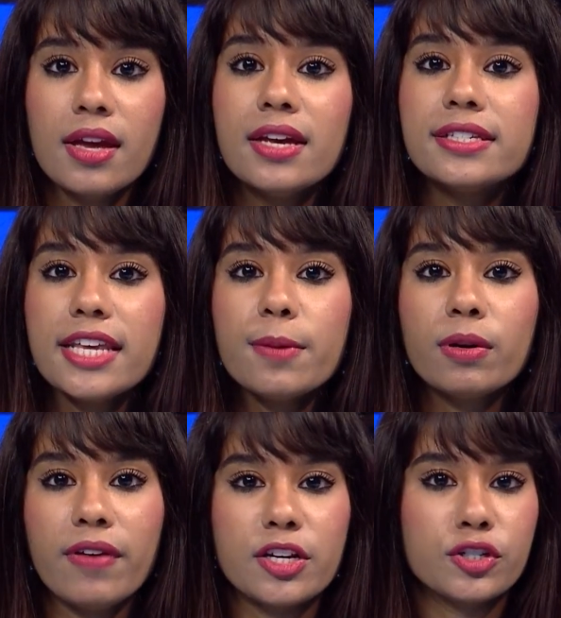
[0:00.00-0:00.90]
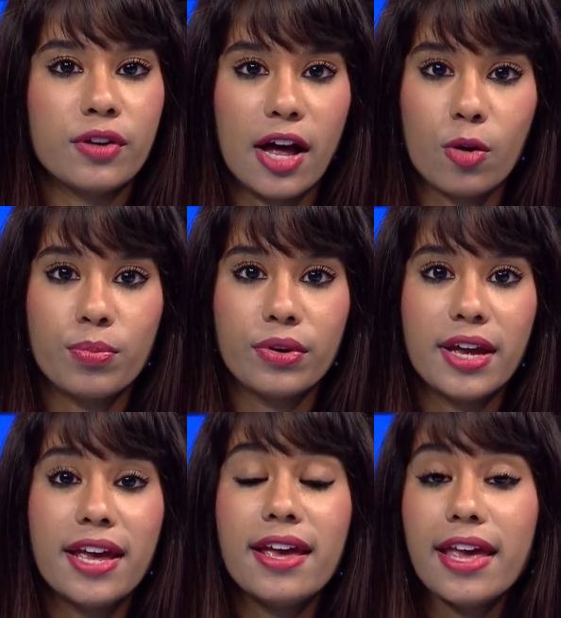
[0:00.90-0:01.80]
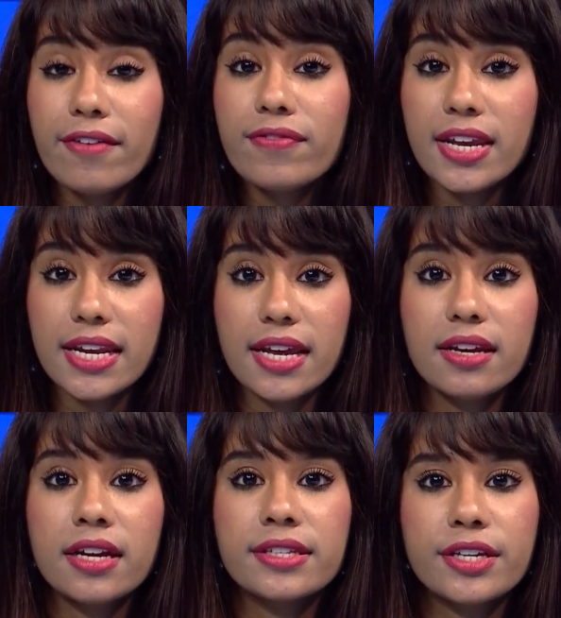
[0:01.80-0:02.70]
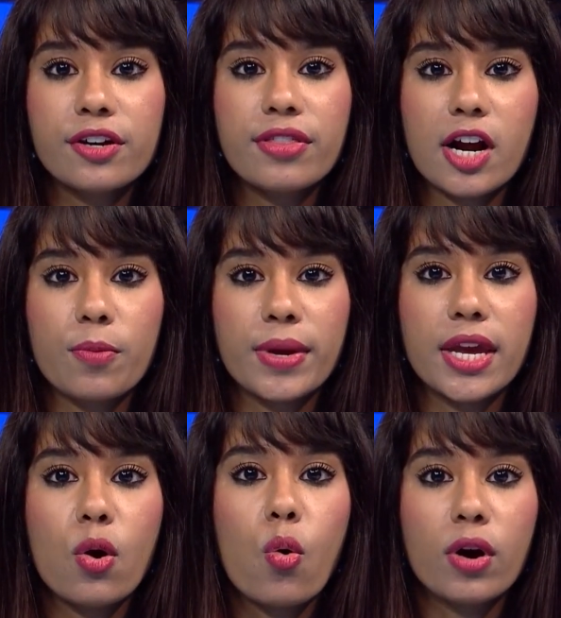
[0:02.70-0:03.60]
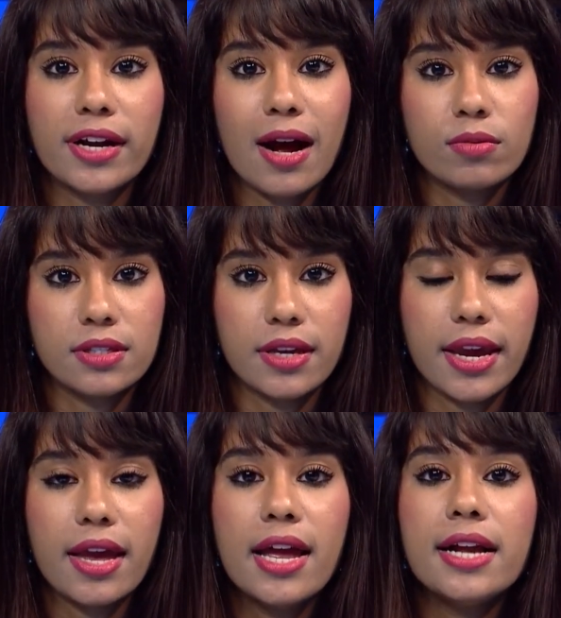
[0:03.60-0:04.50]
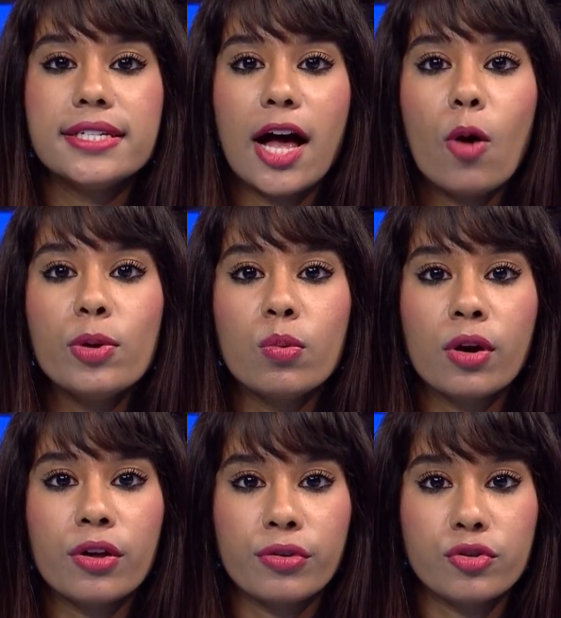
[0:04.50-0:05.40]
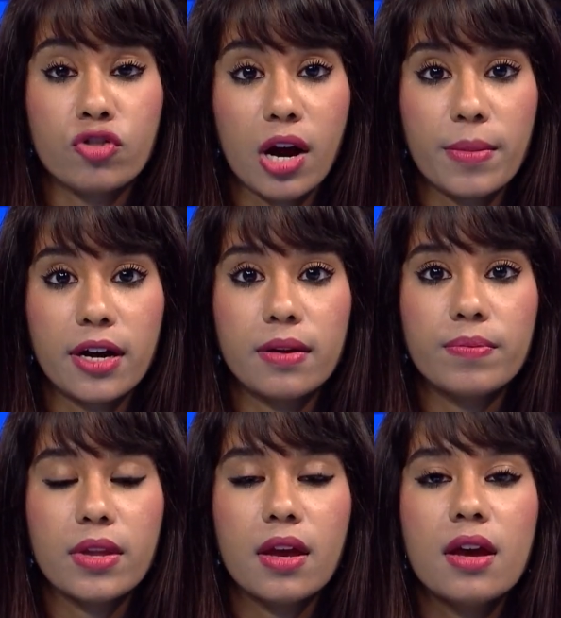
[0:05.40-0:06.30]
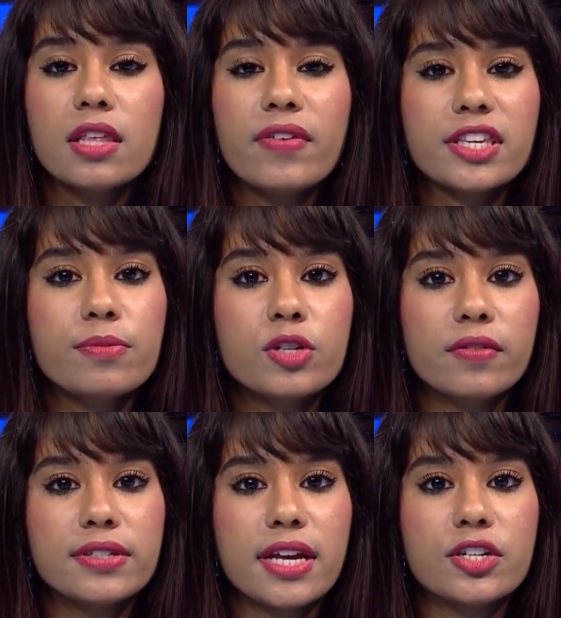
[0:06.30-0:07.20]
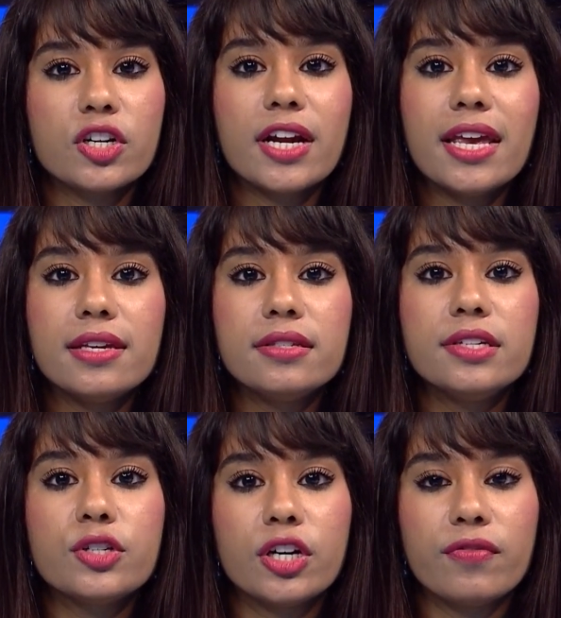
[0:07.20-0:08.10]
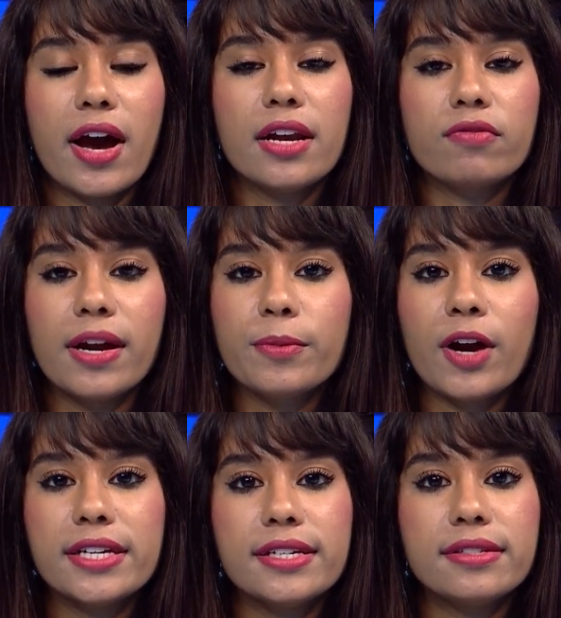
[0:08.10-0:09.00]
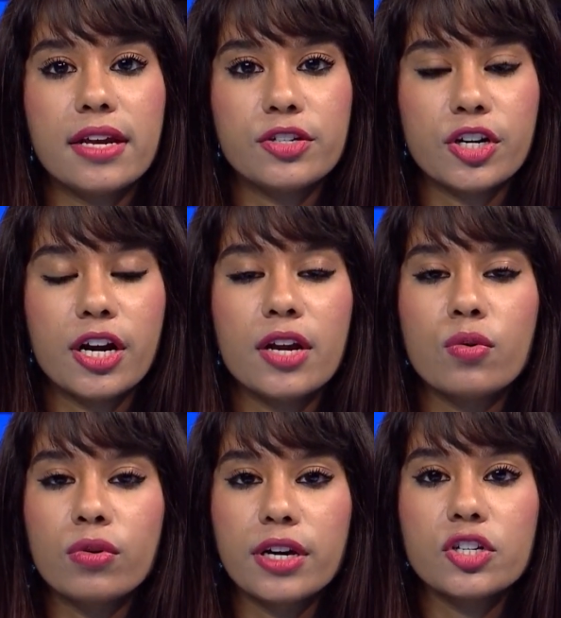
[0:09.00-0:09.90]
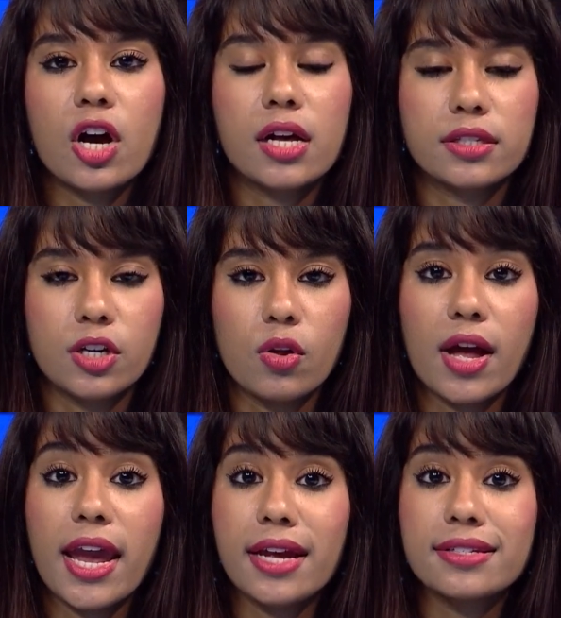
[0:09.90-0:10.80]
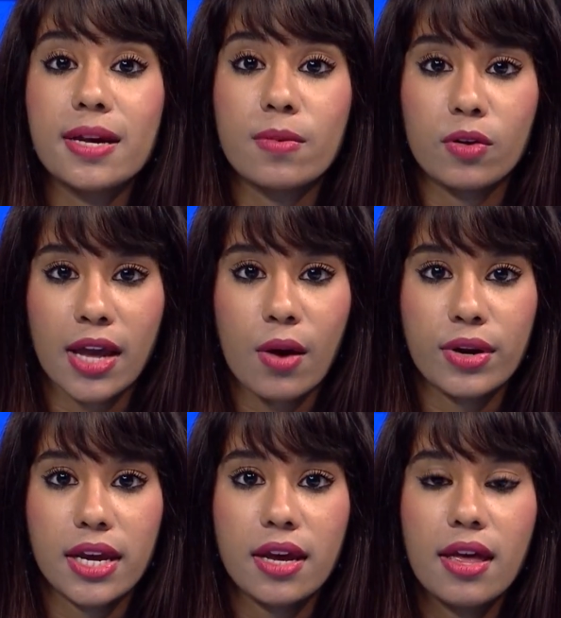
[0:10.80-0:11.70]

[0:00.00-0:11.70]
Seek professional help. If needed, consider therapy or counseling to help you work through trauma. The Victim Service Center is the certified rape crisis center in Orange, Osceola, and Seminole County,